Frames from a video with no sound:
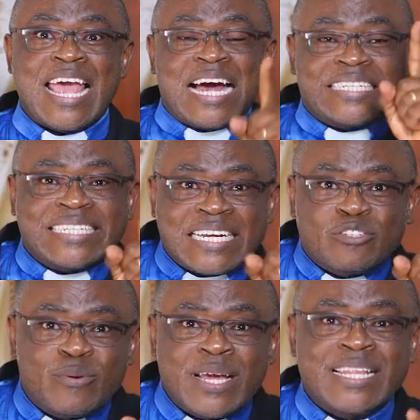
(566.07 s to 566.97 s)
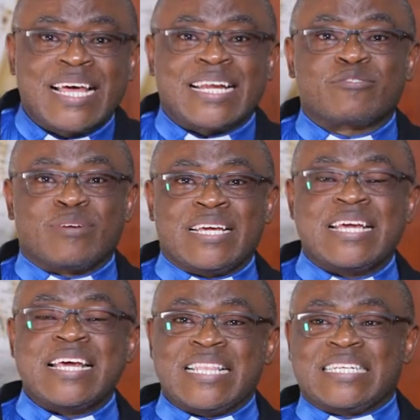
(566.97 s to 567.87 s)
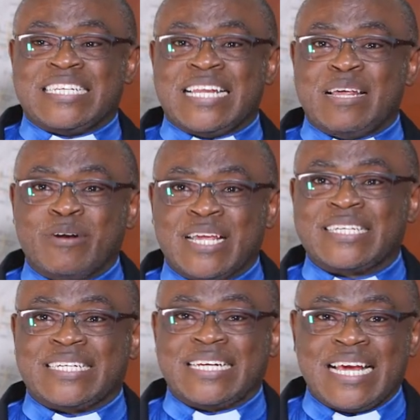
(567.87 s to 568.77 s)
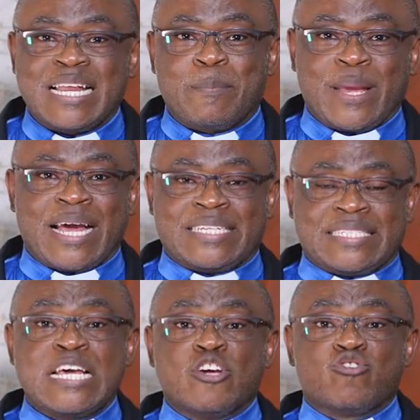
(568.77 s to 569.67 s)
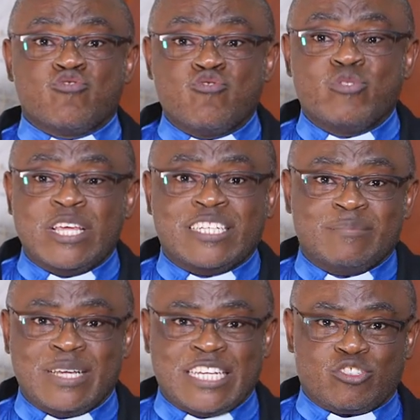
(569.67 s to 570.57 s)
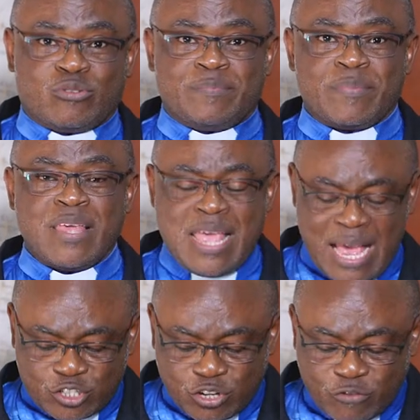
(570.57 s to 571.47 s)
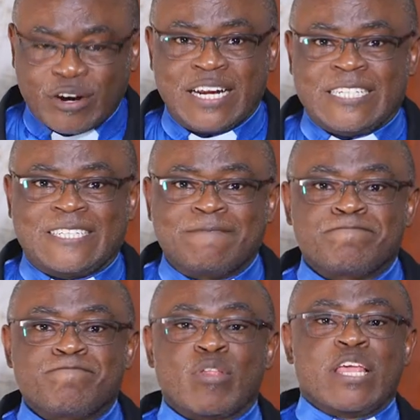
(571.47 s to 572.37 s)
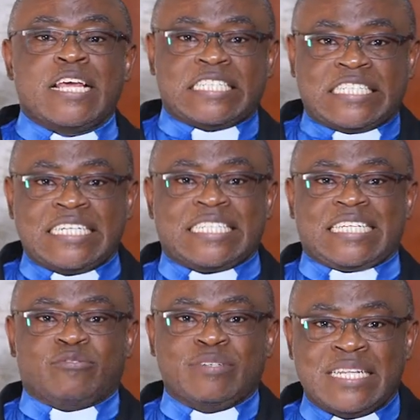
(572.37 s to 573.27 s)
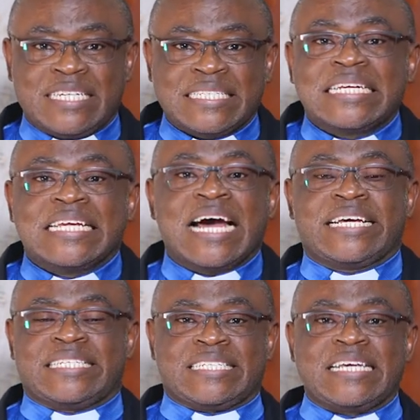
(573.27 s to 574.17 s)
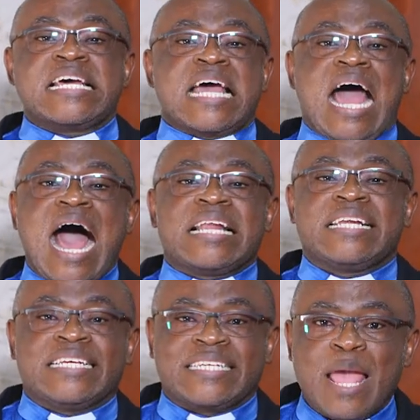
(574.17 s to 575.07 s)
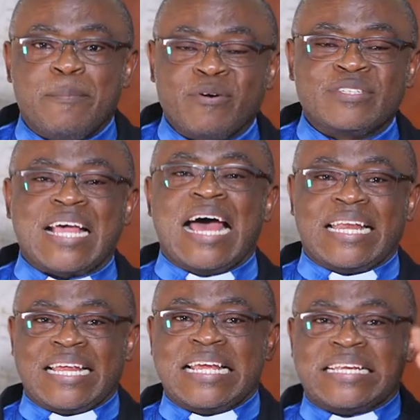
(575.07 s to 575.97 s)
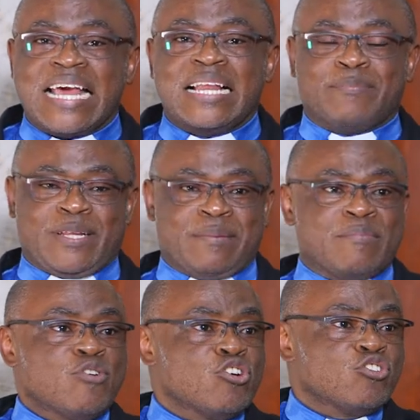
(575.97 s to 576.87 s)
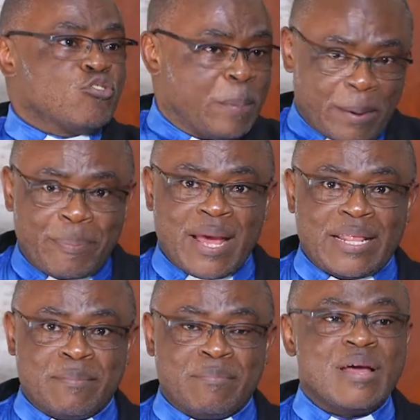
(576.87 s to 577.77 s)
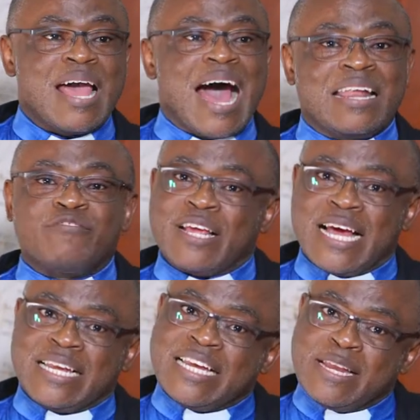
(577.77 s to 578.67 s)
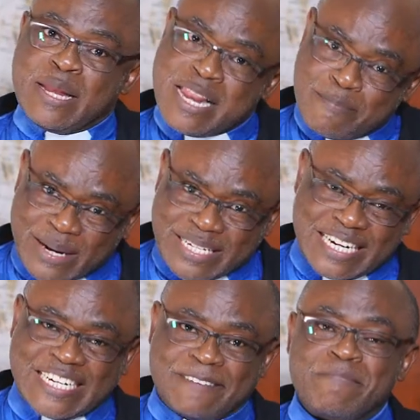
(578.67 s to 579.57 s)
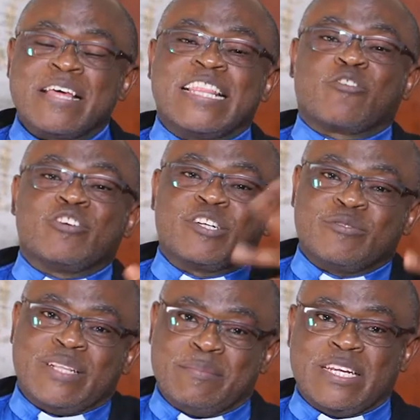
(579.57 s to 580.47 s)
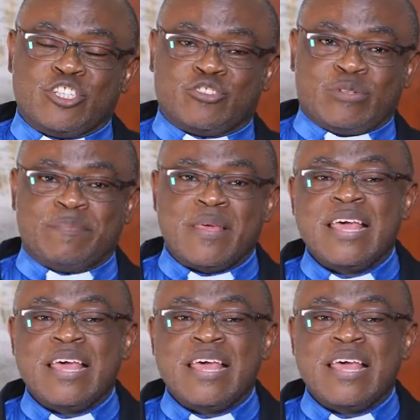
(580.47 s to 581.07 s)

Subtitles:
And it's that way that's enabling us and helping us to do this ministry. And so, friends, Jesus, within the 3 years, had disciples, and it helped him to prepare them. And after he had departed, they continued with the ministry.